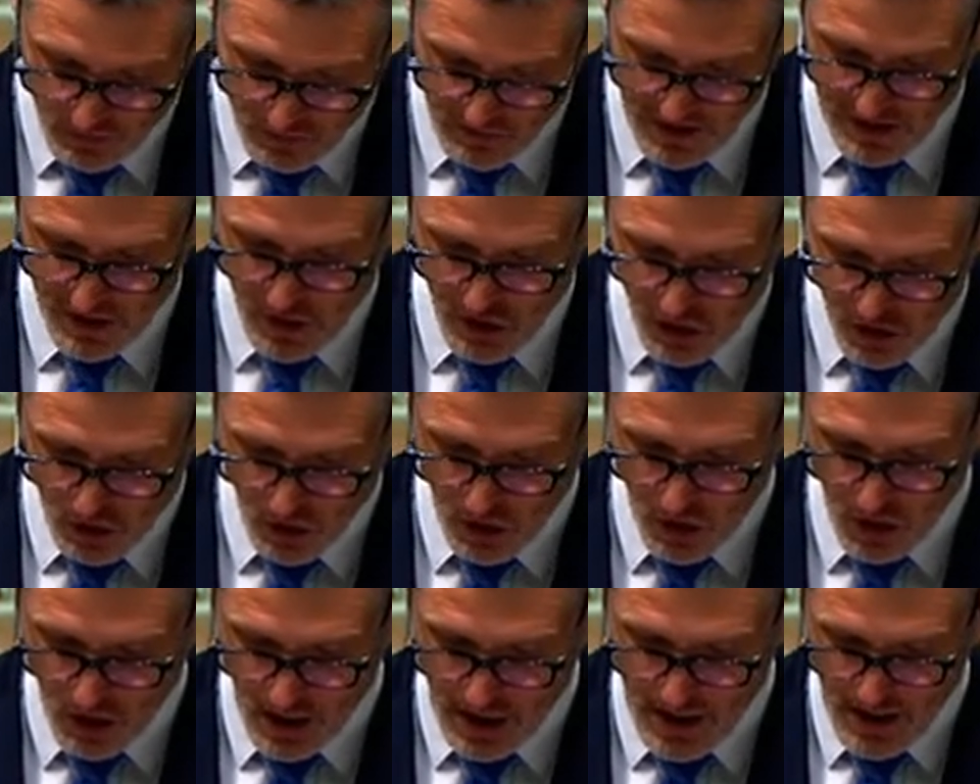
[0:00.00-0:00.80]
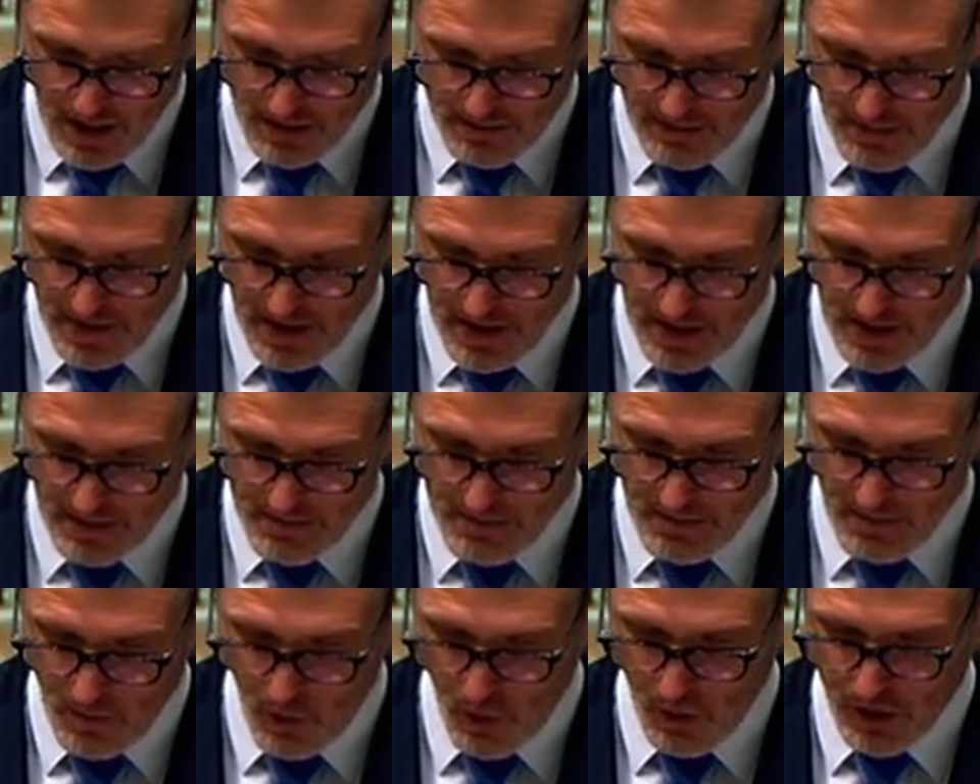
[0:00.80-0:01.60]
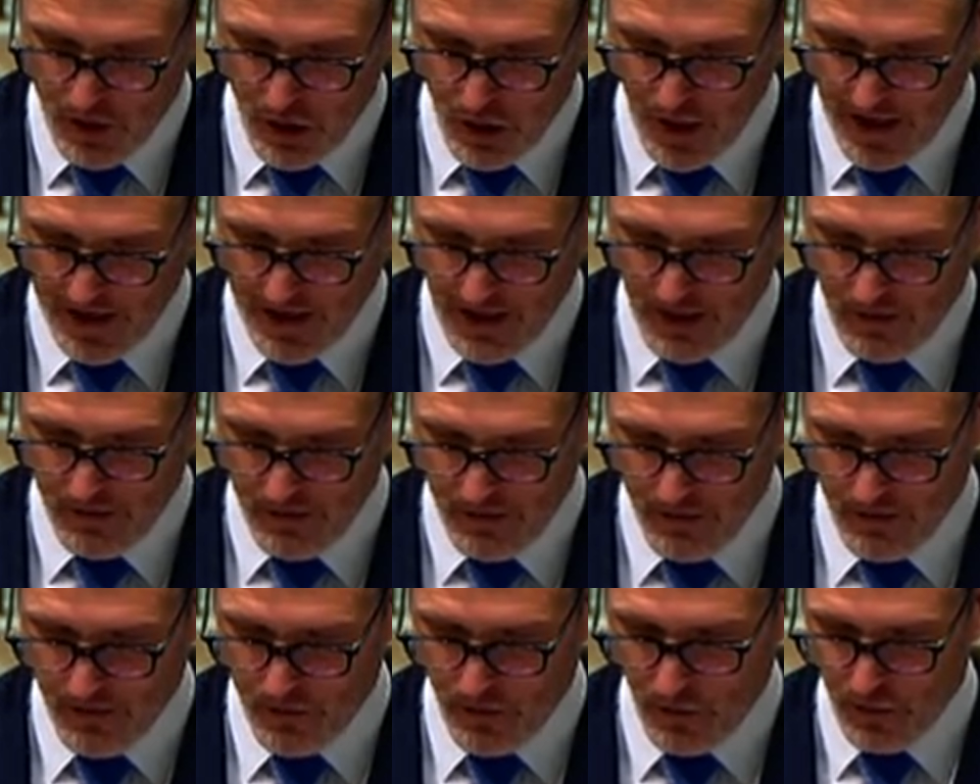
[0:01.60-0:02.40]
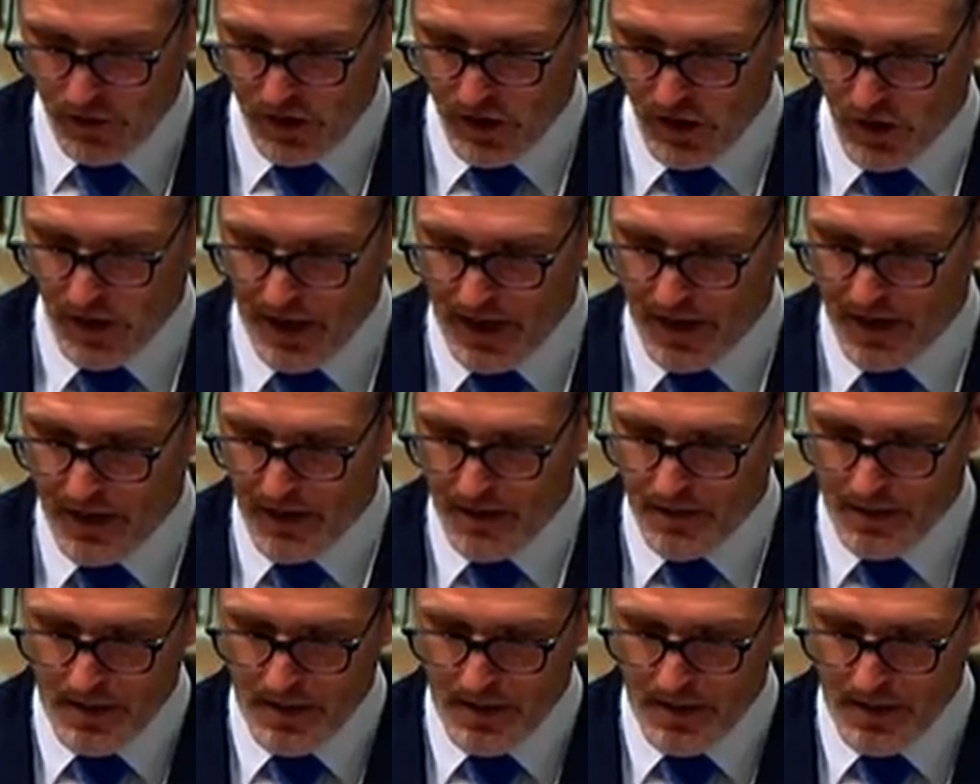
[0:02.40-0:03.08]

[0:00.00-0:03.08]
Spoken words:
stronger, more attractive for Australian